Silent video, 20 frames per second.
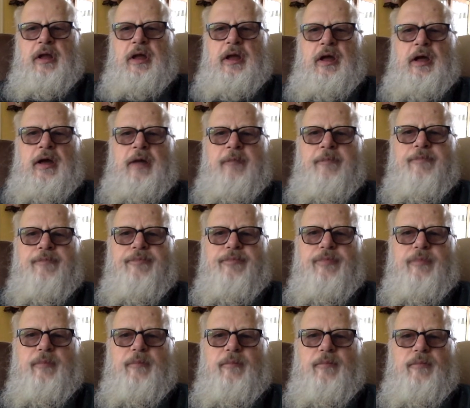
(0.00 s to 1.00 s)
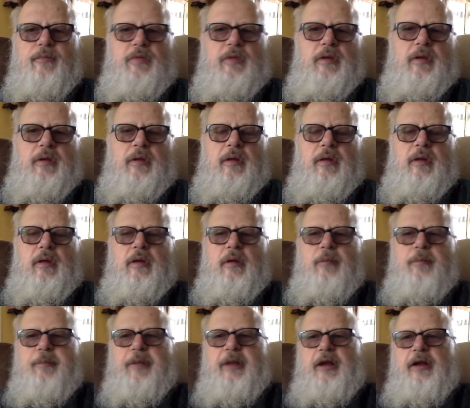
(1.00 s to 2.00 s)

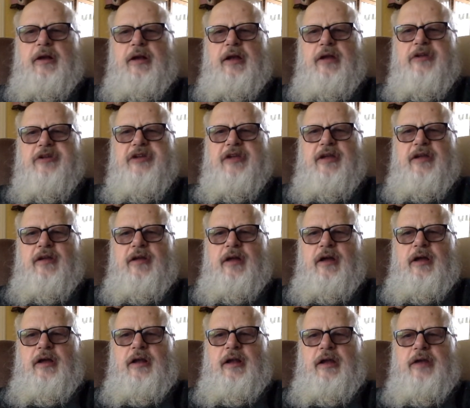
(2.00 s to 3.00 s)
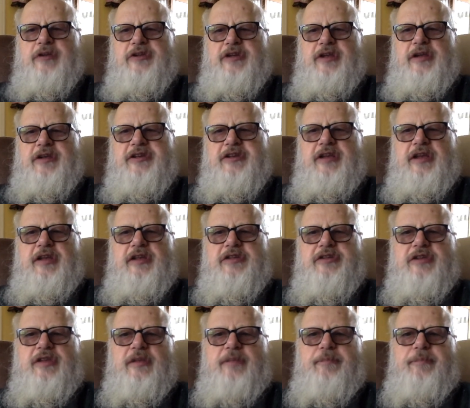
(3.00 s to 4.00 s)
But I'd like to listen
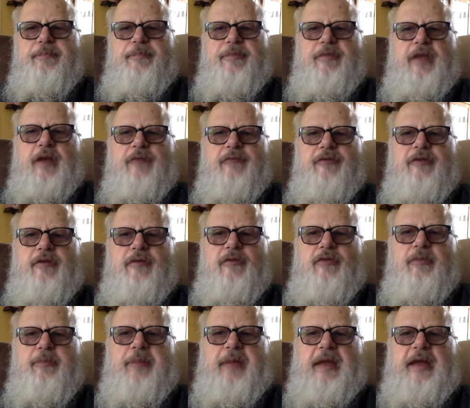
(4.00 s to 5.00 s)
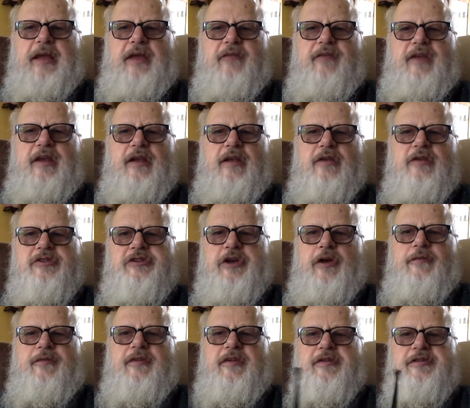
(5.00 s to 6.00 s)
into the Governor of the Bank of England's
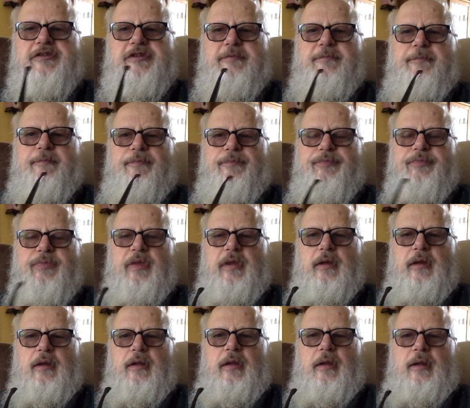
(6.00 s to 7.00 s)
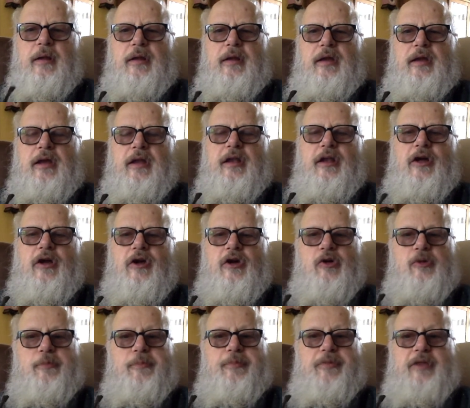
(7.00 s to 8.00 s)
office, in the
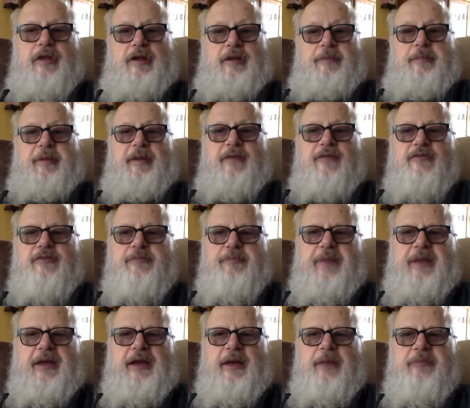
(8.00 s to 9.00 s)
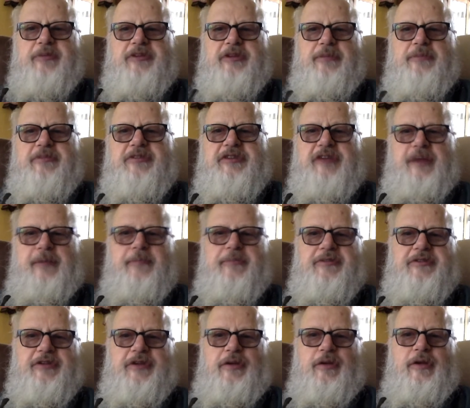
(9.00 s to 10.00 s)
hope that I'd be able to pick up some
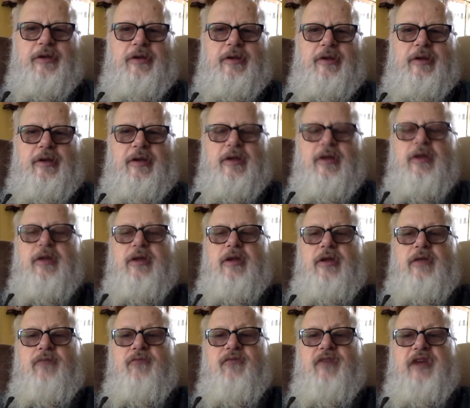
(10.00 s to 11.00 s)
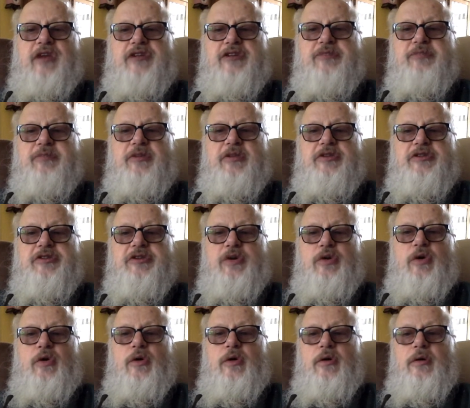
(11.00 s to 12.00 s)
tips on investment
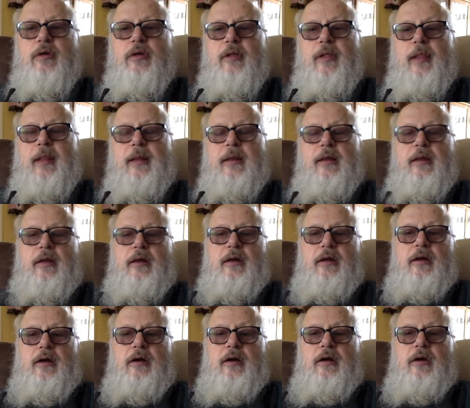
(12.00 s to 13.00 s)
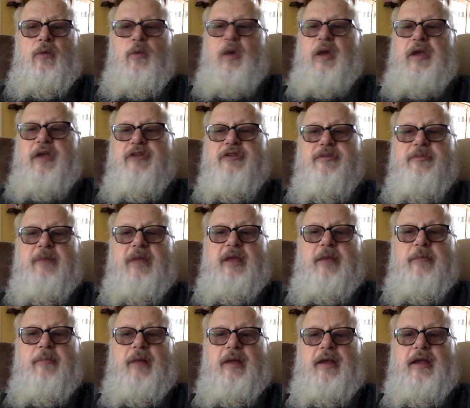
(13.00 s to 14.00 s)
or a way to
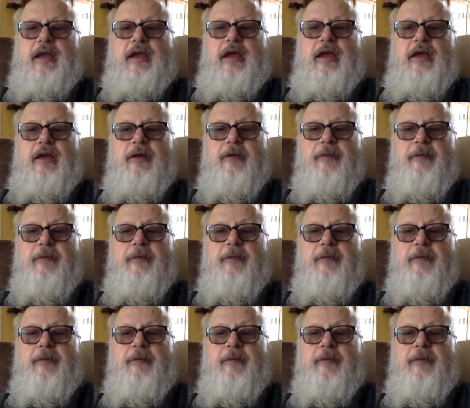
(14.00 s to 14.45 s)
make money